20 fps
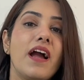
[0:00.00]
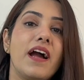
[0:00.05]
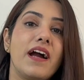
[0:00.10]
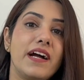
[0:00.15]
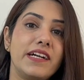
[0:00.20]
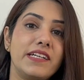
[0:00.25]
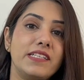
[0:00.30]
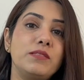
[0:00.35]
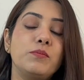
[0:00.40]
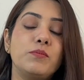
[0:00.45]

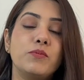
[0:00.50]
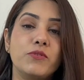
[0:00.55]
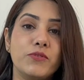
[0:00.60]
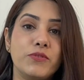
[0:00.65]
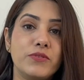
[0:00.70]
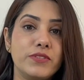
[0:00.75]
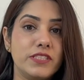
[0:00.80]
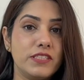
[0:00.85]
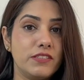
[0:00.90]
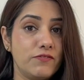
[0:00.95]
add
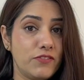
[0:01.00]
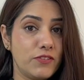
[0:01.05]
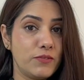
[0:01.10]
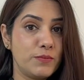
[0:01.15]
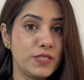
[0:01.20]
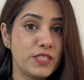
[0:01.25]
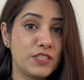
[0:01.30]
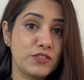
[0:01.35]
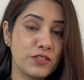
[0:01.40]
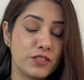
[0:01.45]
more
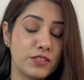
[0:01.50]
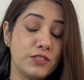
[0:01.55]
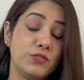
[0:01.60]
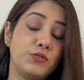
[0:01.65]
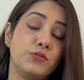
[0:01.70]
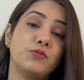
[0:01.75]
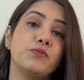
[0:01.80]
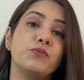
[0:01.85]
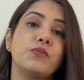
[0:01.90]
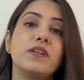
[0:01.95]
information
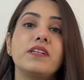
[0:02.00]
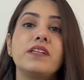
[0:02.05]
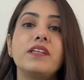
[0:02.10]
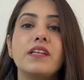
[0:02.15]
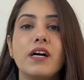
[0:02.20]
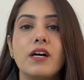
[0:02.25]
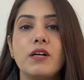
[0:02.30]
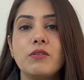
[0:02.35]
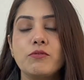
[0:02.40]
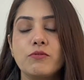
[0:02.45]
to a
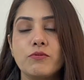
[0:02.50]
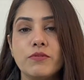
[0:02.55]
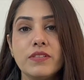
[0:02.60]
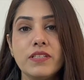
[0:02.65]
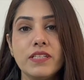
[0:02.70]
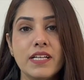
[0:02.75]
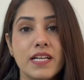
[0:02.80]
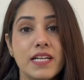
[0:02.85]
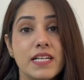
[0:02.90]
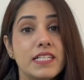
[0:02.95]
noun.
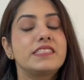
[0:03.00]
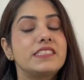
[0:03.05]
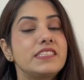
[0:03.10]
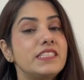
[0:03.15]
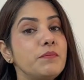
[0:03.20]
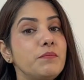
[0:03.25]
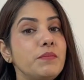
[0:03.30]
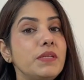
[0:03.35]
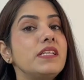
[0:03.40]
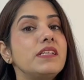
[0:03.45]

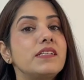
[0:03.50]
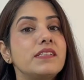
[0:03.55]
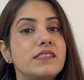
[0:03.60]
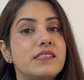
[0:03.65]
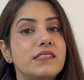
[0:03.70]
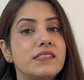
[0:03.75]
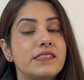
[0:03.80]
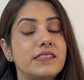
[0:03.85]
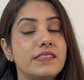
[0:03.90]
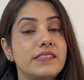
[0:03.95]

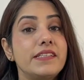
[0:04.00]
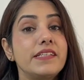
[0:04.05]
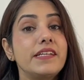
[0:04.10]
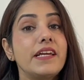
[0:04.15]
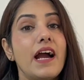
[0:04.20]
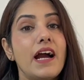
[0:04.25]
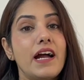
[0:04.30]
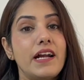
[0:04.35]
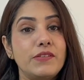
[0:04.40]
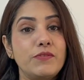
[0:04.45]
Similarly, the
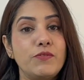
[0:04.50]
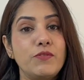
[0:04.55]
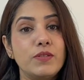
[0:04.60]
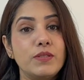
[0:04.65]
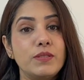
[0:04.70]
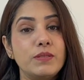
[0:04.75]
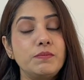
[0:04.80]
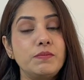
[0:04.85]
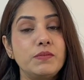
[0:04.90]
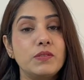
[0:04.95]

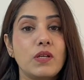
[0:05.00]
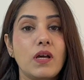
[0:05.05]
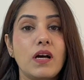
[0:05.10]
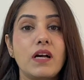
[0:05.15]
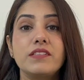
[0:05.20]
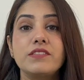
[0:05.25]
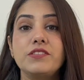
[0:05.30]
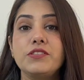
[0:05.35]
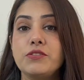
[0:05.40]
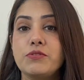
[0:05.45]
adverbs
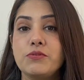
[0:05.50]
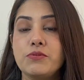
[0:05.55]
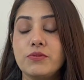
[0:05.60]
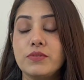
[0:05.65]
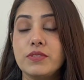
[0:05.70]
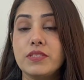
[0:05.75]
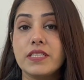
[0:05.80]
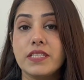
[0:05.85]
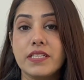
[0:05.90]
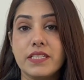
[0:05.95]
are
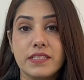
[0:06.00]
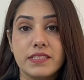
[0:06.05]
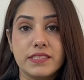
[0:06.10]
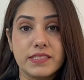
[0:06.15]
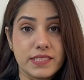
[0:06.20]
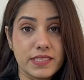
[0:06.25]
used in a